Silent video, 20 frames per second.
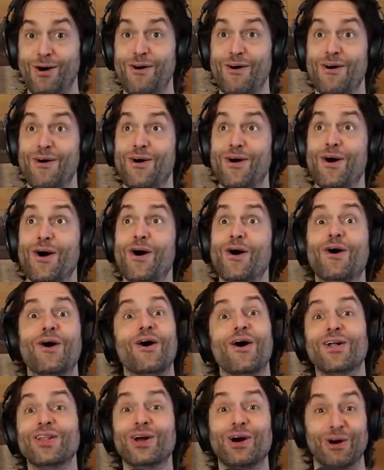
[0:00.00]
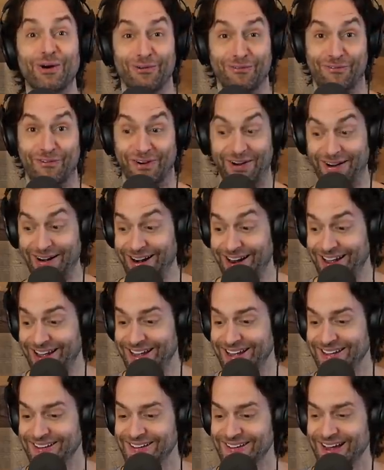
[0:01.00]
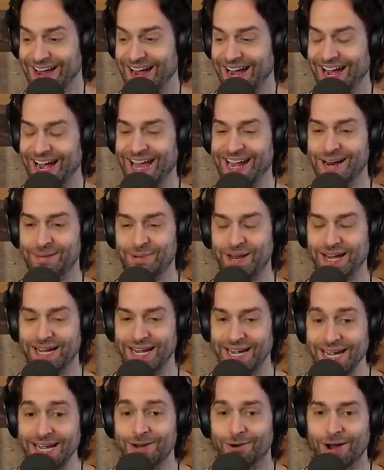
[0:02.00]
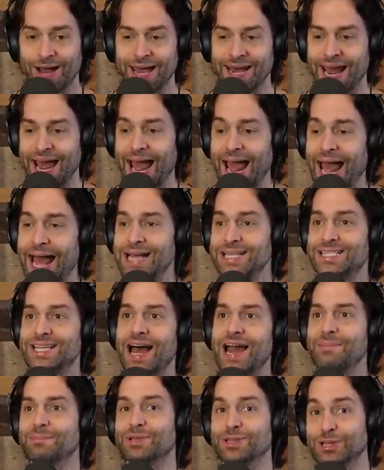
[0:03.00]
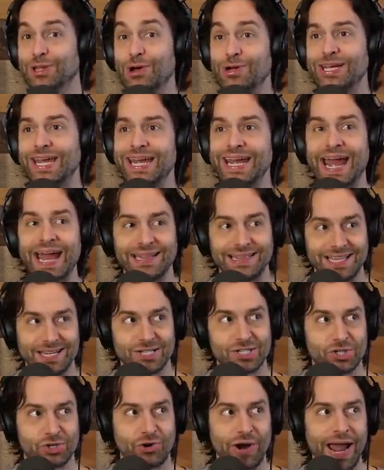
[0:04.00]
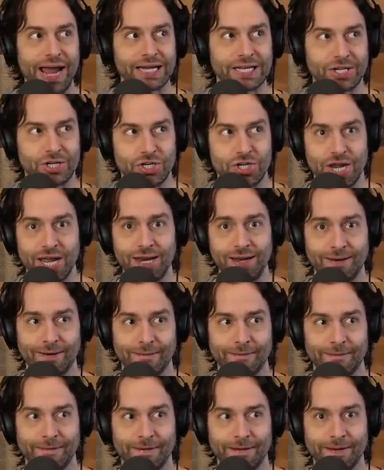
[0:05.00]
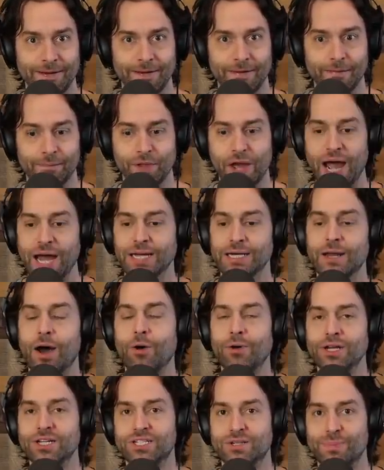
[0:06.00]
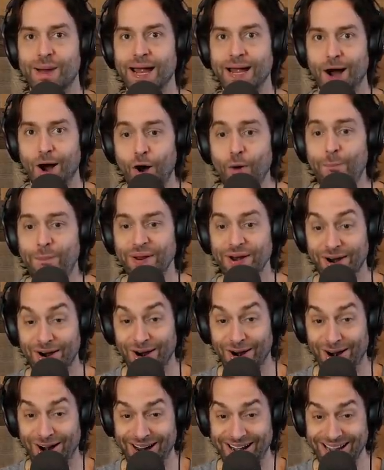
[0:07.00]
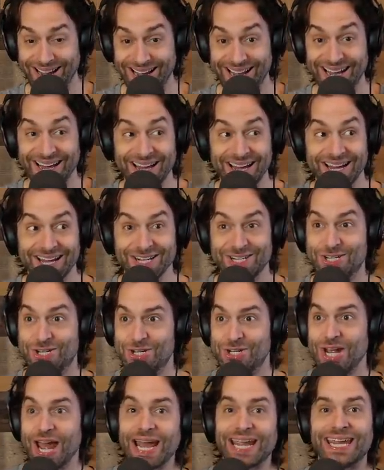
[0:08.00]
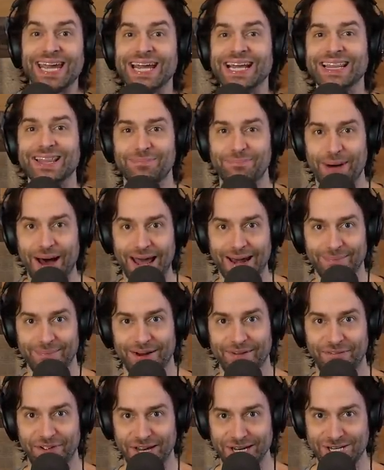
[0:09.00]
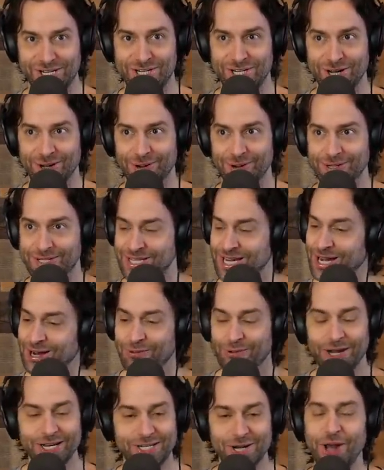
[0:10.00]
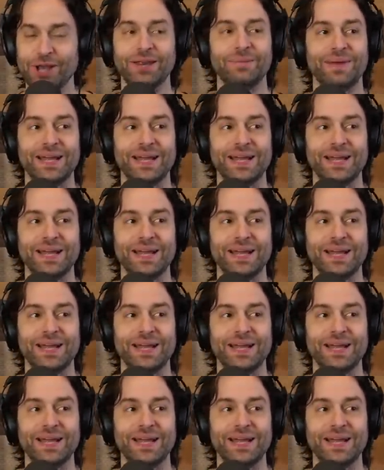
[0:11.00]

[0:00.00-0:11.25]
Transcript: over. And I'm like, ew. And as I'm looking at this tracked shit, I notice my opener checking the bottom of his shoes, which only